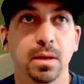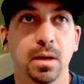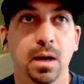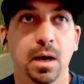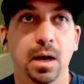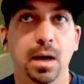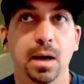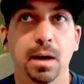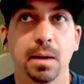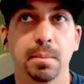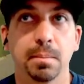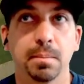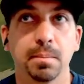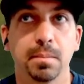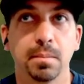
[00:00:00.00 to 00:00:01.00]

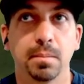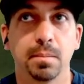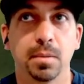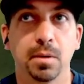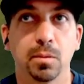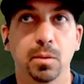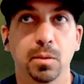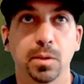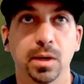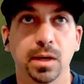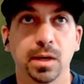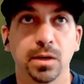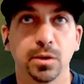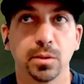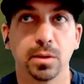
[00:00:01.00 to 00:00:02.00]
But what we're going
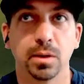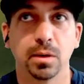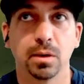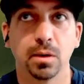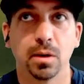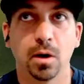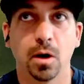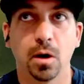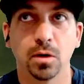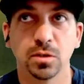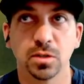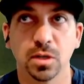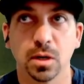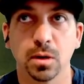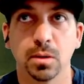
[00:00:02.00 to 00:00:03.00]
to do
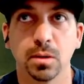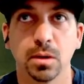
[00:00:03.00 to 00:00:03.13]
also,